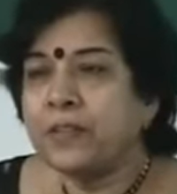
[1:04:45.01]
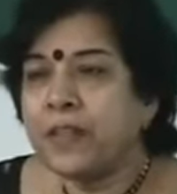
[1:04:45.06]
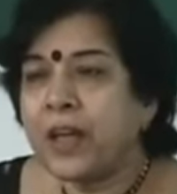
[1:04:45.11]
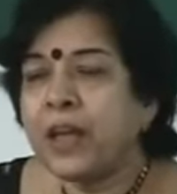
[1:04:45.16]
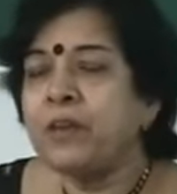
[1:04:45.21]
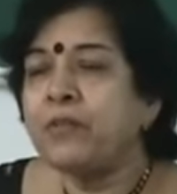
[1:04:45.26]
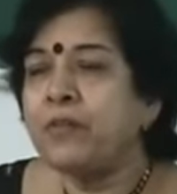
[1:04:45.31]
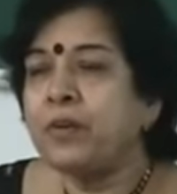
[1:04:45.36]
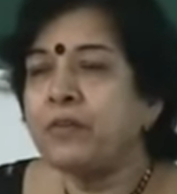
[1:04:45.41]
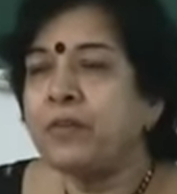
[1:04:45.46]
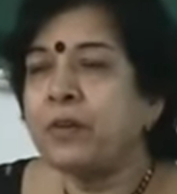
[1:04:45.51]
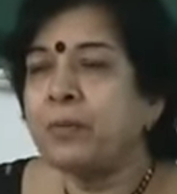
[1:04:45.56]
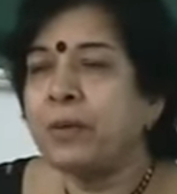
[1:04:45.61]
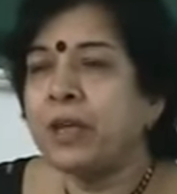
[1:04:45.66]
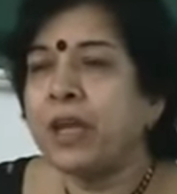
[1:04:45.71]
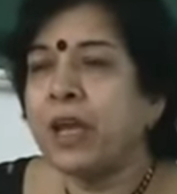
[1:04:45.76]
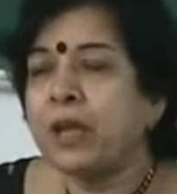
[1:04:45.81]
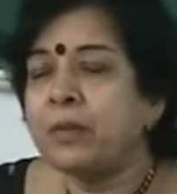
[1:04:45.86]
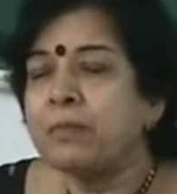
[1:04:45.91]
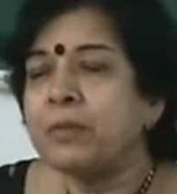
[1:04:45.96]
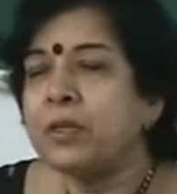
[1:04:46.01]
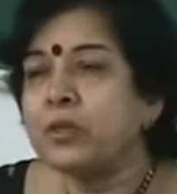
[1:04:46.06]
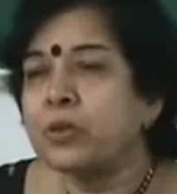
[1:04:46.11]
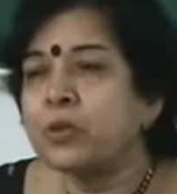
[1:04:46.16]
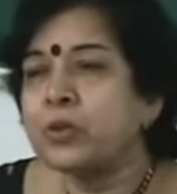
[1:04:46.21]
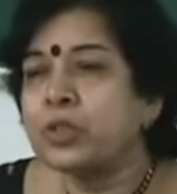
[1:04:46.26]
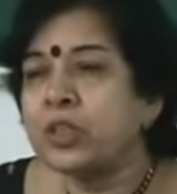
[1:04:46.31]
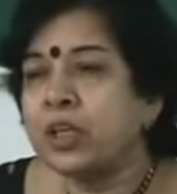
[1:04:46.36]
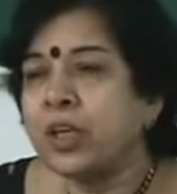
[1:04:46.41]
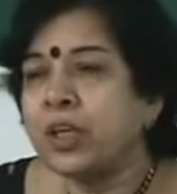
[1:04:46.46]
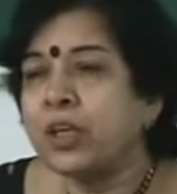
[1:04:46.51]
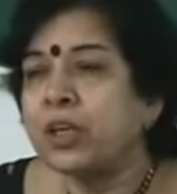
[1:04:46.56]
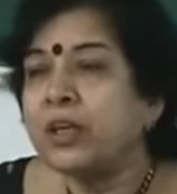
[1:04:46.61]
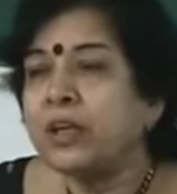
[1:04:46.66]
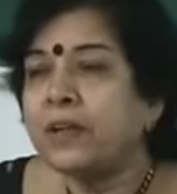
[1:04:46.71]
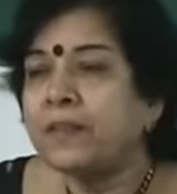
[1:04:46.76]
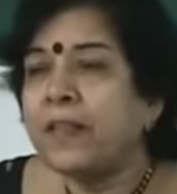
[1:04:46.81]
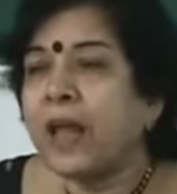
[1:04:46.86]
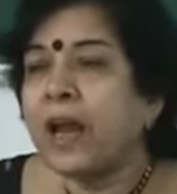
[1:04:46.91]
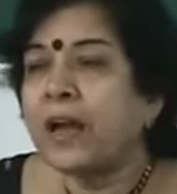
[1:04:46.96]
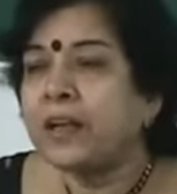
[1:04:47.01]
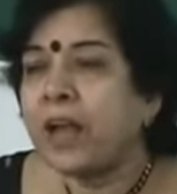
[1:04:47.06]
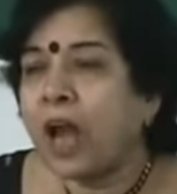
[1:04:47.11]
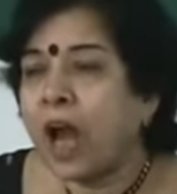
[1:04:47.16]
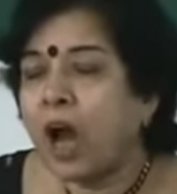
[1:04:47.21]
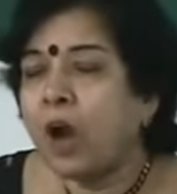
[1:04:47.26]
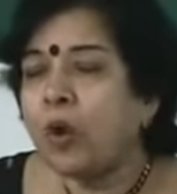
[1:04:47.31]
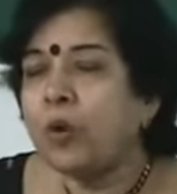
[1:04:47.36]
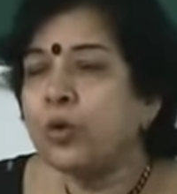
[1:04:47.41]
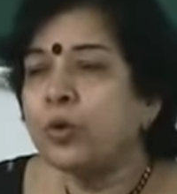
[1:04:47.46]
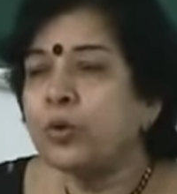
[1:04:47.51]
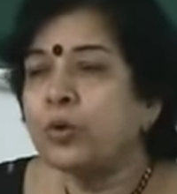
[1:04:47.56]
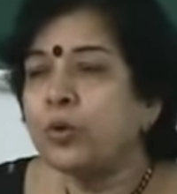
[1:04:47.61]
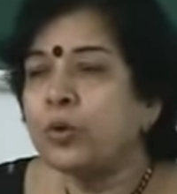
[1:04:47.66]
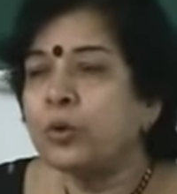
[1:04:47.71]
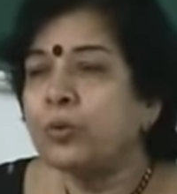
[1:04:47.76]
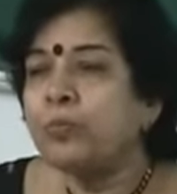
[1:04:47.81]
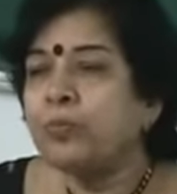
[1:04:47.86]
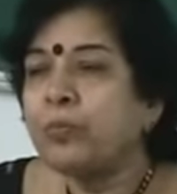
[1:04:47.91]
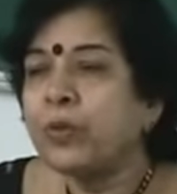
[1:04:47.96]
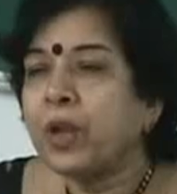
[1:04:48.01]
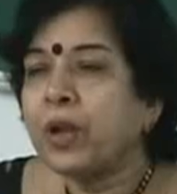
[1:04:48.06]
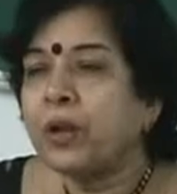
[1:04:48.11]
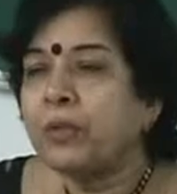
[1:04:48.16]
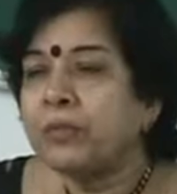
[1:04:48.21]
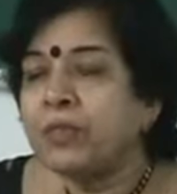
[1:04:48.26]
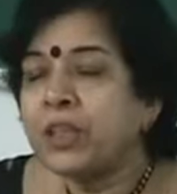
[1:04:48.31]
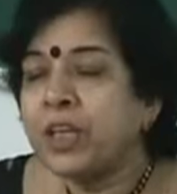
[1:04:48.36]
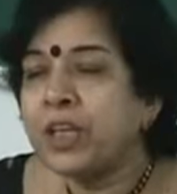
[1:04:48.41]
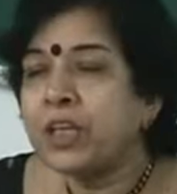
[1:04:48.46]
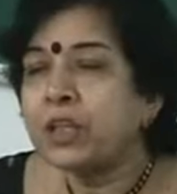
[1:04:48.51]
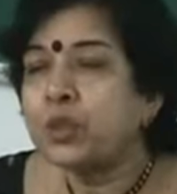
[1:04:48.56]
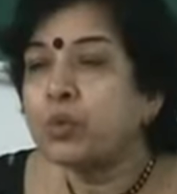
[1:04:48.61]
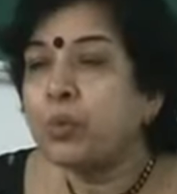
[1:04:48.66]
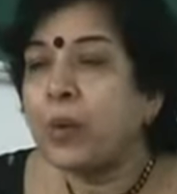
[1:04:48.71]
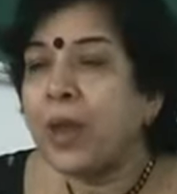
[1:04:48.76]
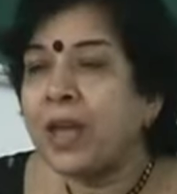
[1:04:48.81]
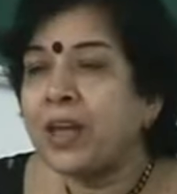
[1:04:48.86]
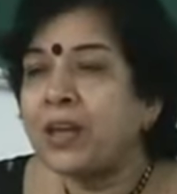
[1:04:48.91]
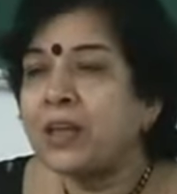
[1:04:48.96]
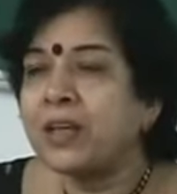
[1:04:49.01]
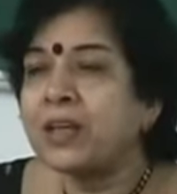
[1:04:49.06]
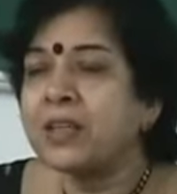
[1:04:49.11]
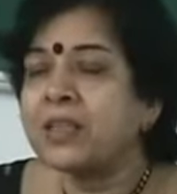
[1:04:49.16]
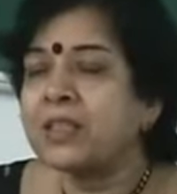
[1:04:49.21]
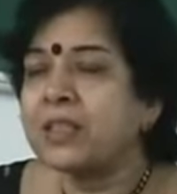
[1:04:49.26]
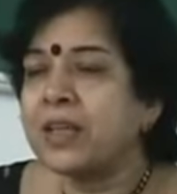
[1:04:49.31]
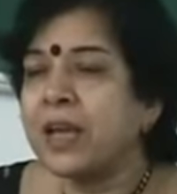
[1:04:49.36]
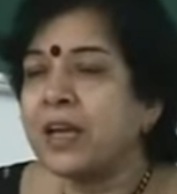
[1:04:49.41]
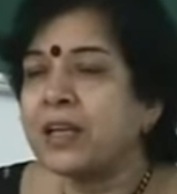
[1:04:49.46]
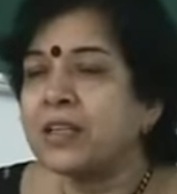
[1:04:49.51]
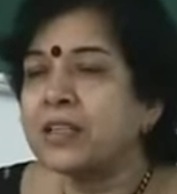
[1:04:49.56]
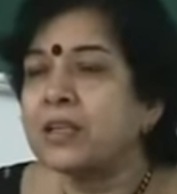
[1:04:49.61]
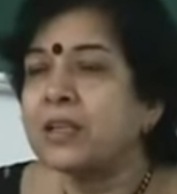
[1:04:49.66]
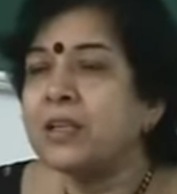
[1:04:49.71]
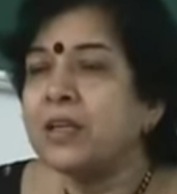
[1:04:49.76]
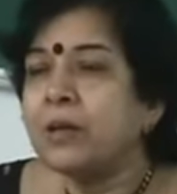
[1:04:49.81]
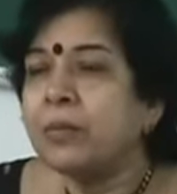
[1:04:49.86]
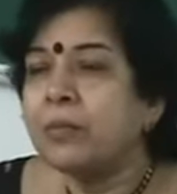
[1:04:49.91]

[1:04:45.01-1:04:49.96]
then we will be able to see that how you know these various sects uh,